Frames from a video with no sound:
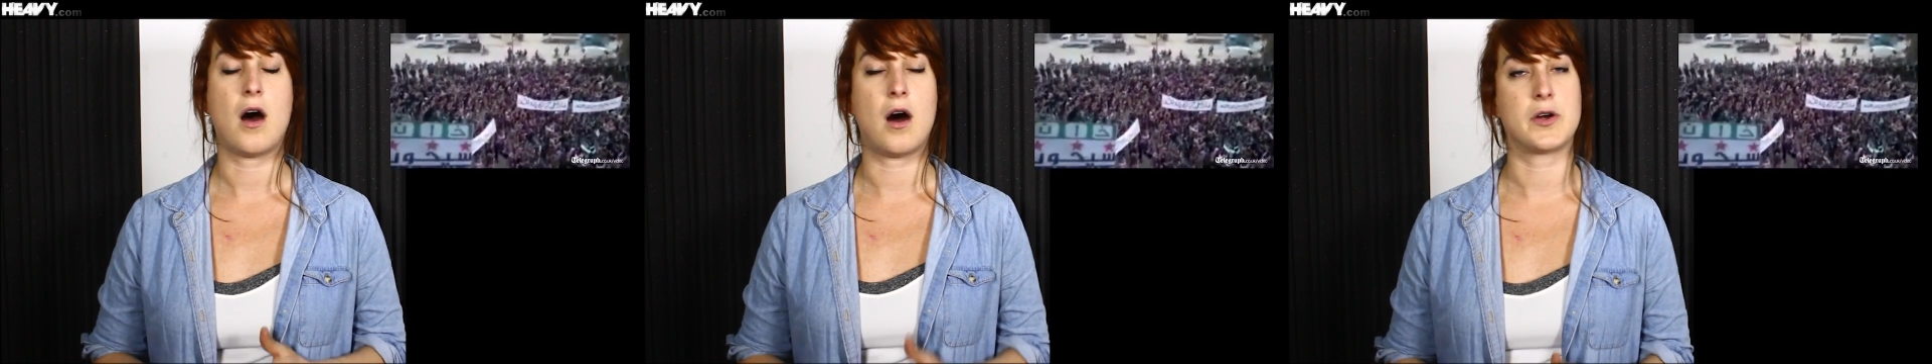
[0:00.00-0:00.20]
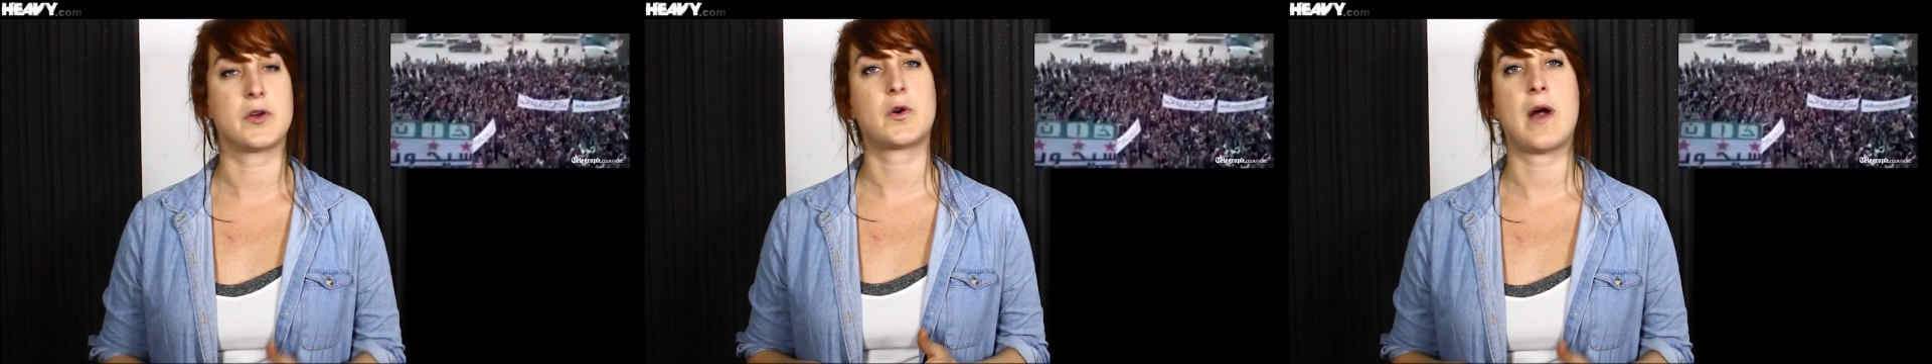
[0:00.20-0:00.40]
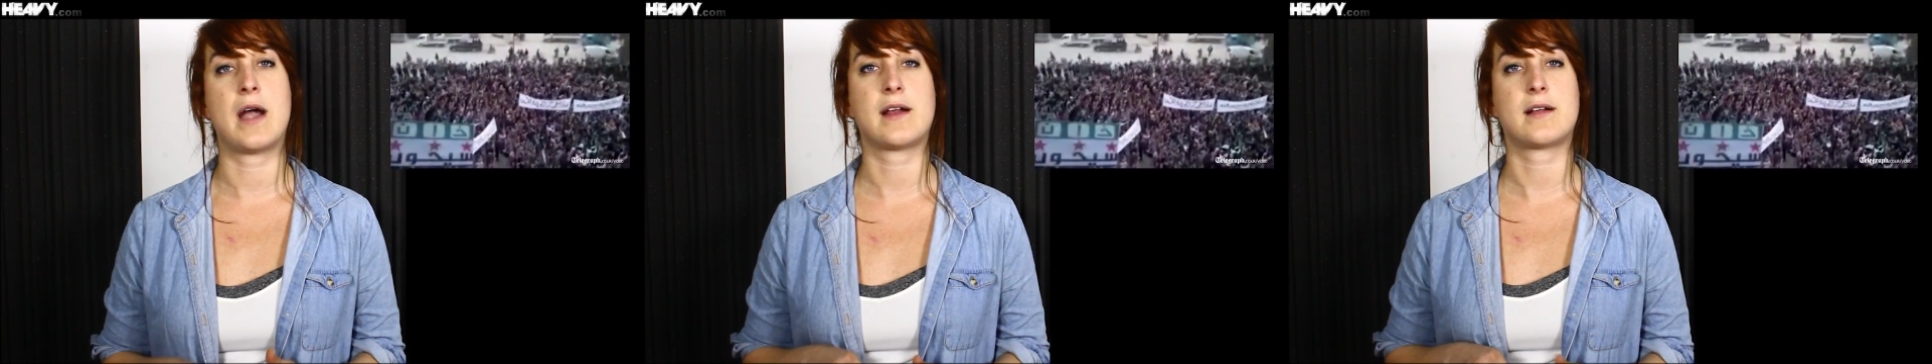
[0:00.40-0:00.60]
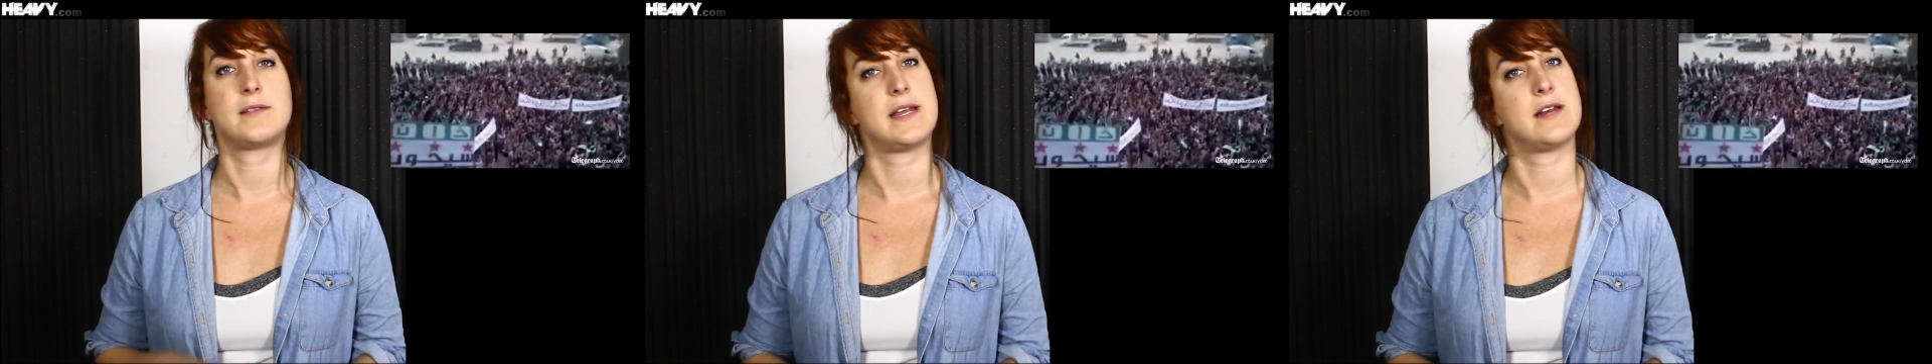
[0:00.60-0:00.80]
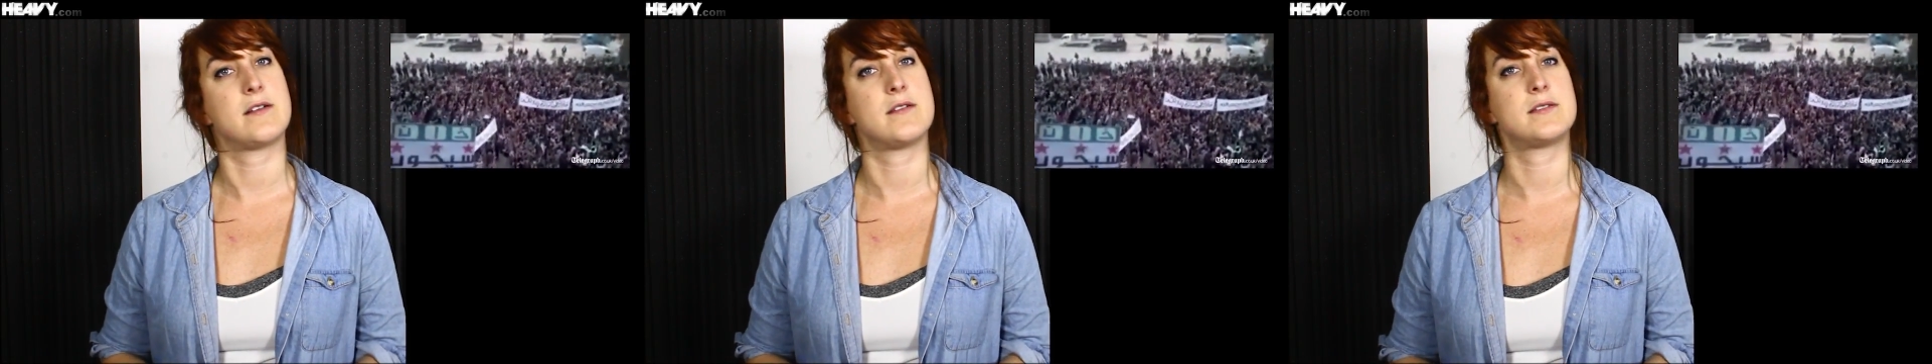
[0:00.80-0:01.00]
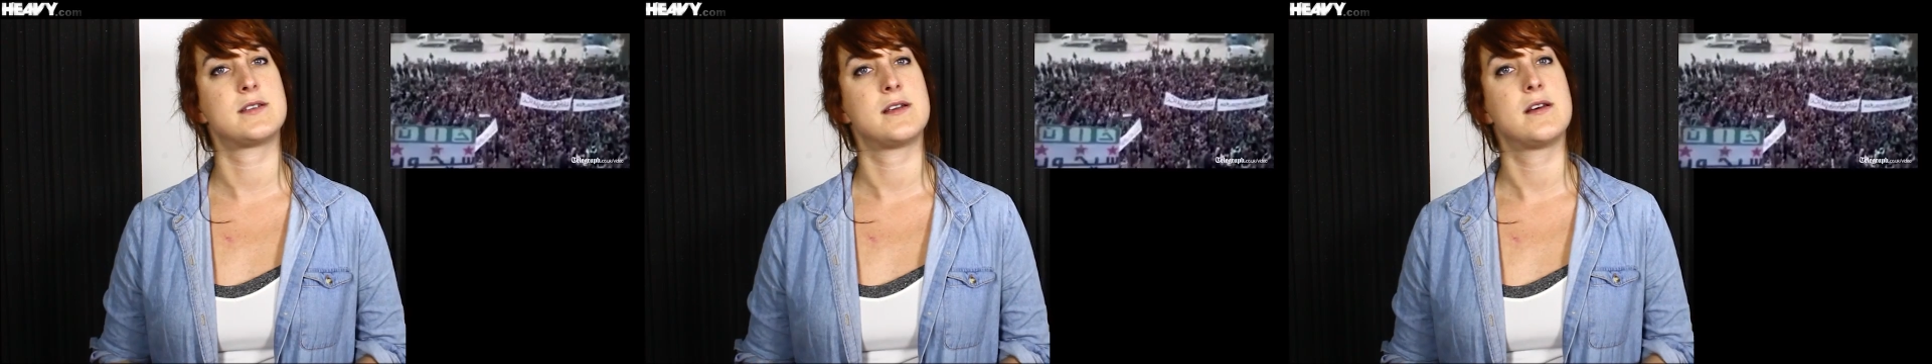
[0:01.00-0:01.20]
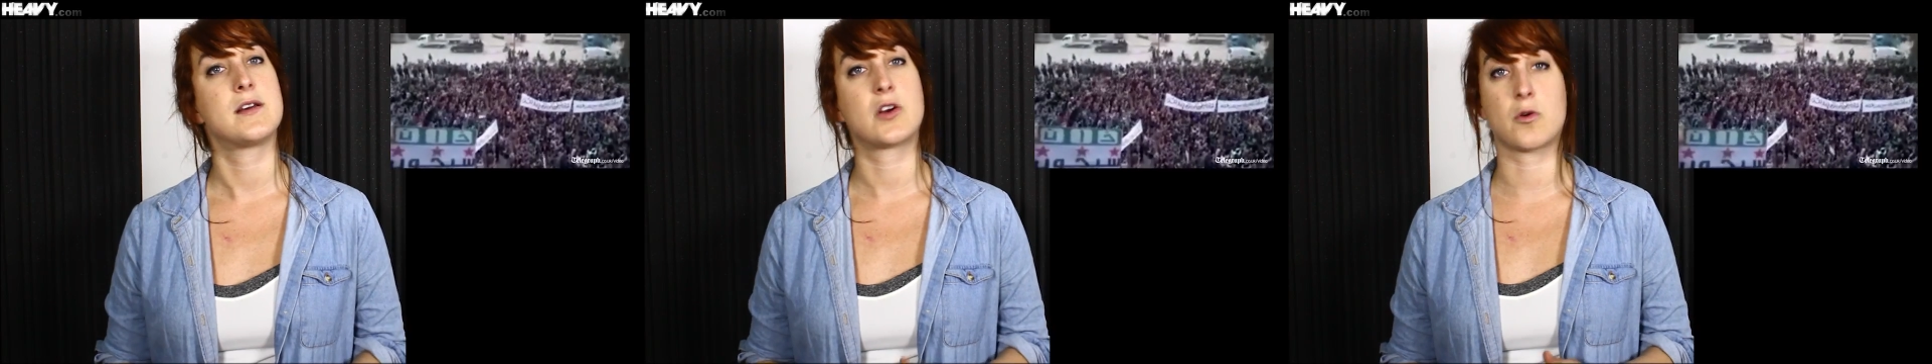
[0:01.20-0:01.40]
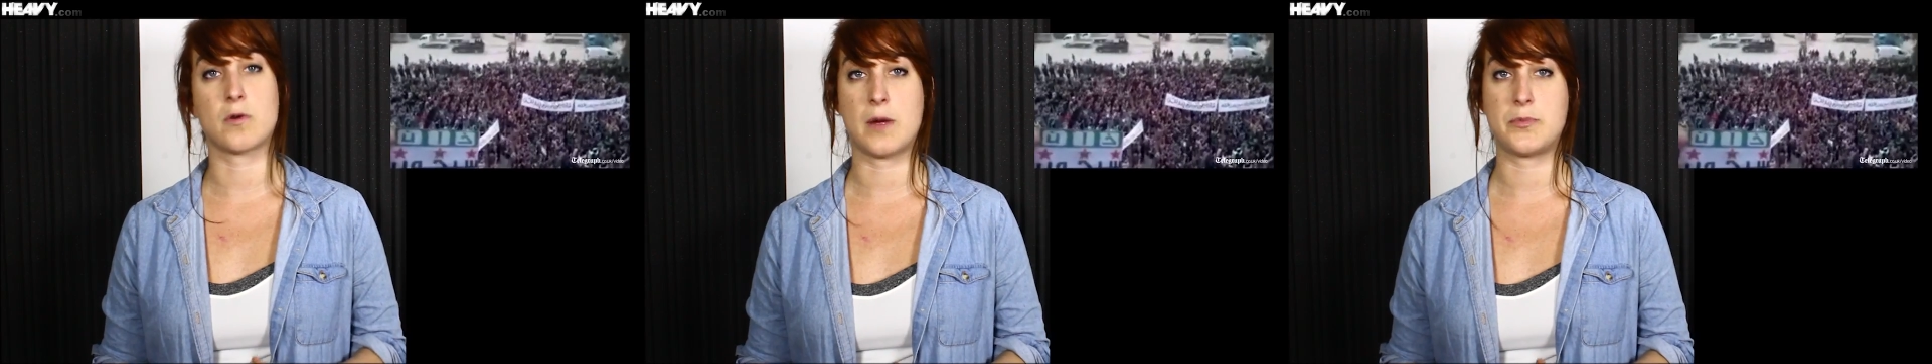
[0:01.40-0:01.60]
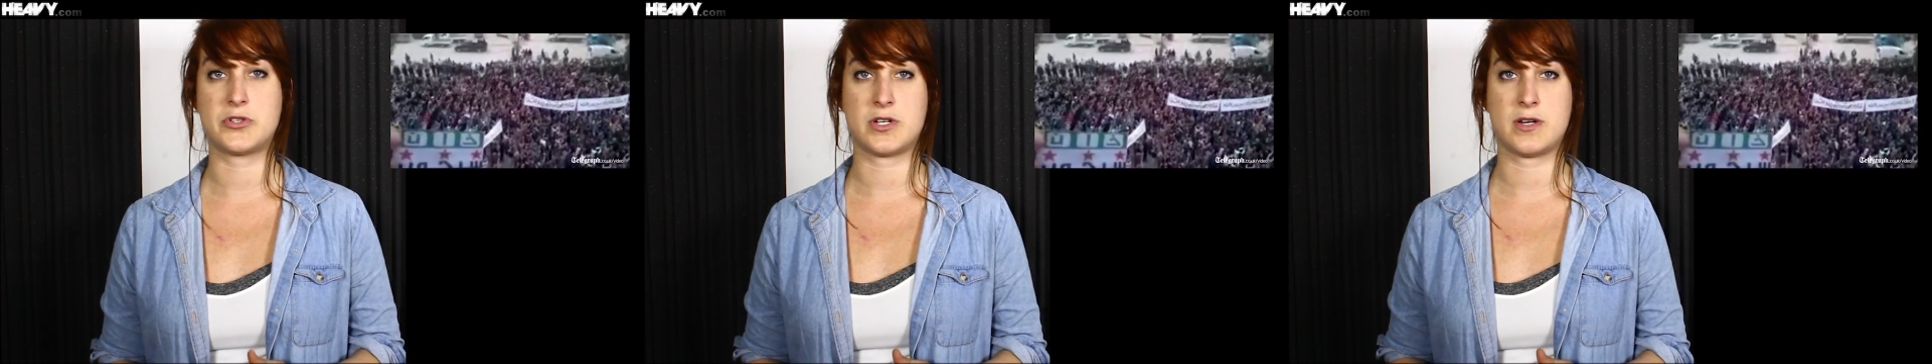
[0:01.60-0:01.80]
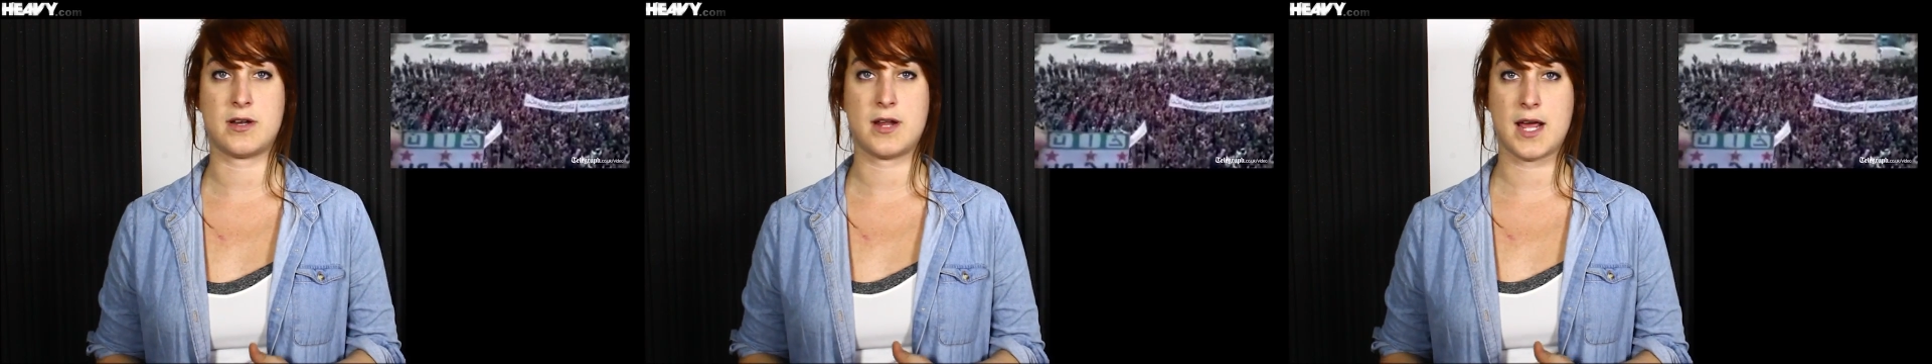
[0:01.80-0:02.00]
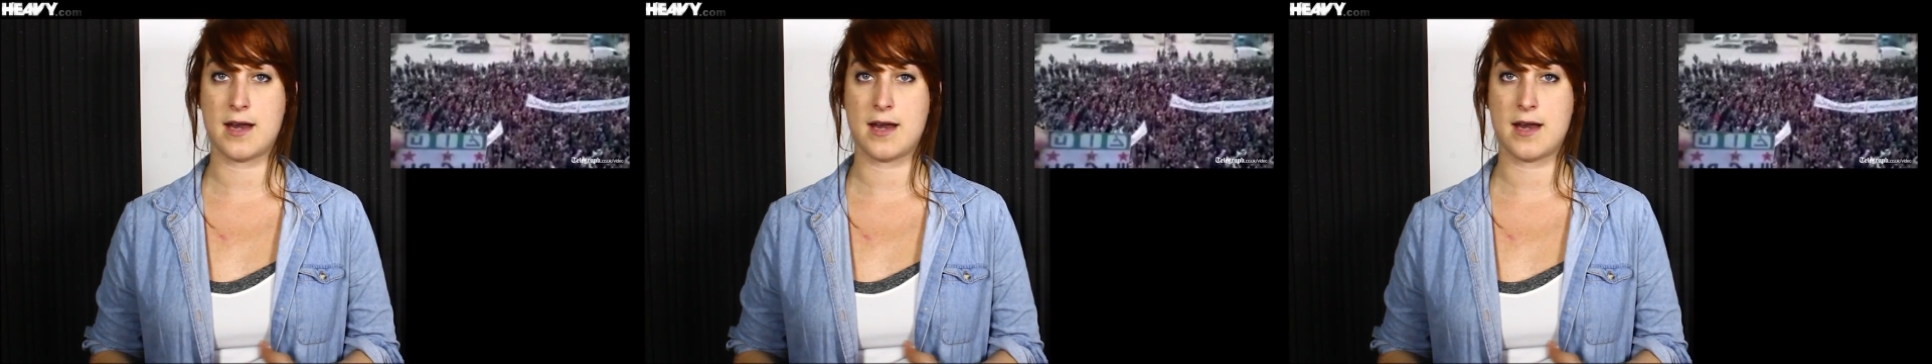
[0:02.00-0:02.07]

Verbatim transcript: autocratic leaders, corruption,